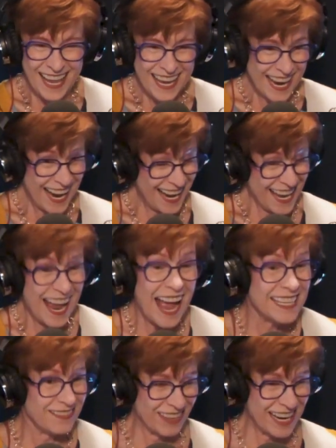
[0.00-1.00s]
Don't ask
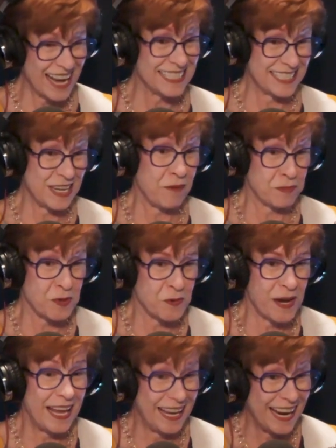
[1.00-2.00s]
me. I, when I stepped
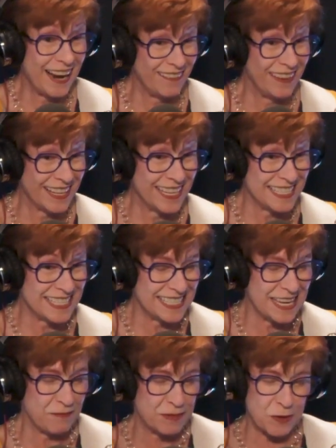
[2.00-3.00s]
away, I really
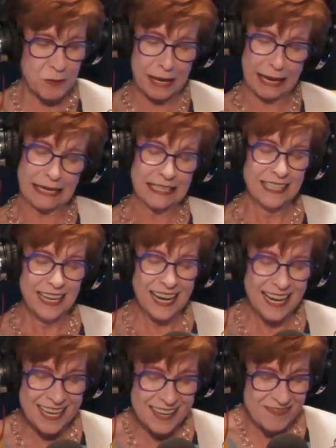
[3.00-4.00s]
stepped away.
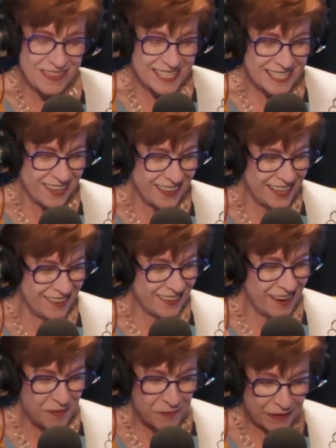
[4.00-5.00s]
Um, so there
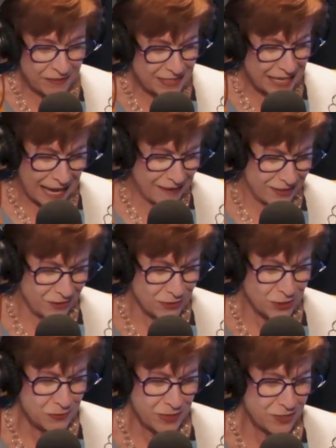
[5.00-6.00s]
are about 100 of
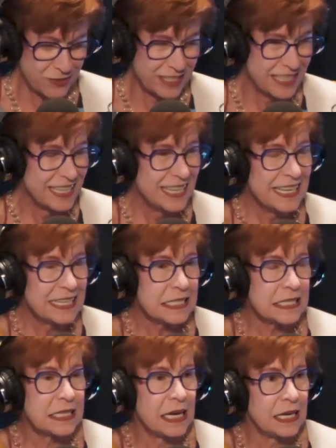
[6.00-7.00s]
200
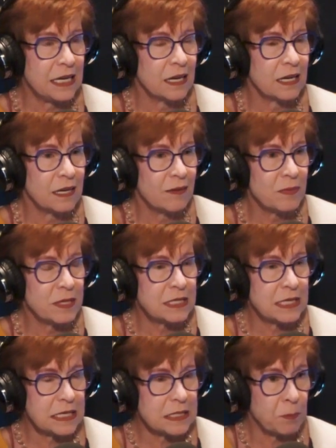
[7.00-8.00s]
state um,
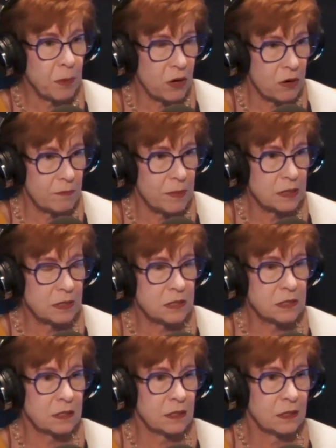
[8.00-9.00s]
state
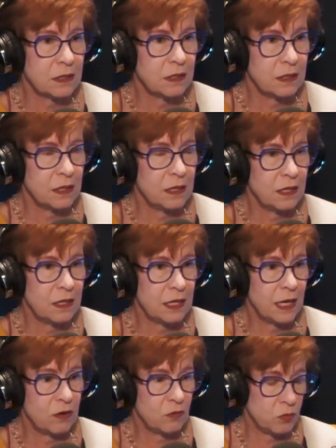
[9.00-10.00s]
departments uh,
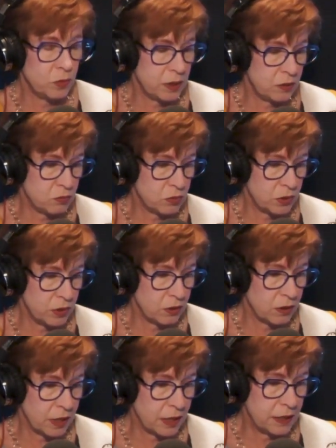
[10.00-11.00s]
that we would
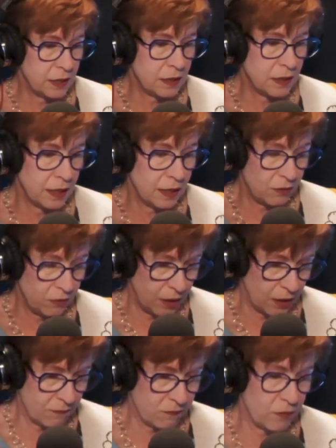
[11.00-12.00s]
audit, and
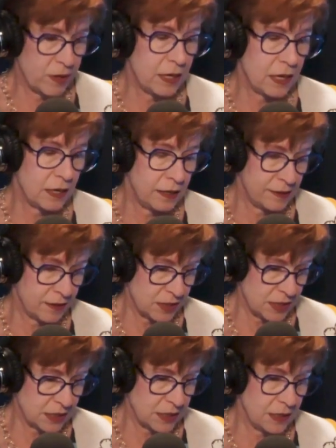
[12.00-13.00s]
every
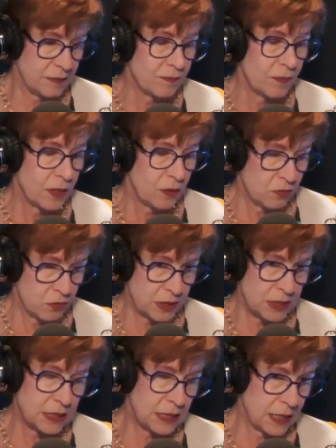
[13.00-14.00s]
agency wow. would
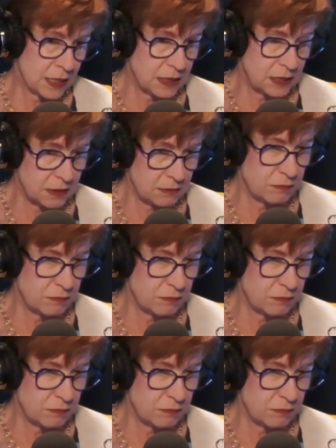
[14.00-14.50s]
see us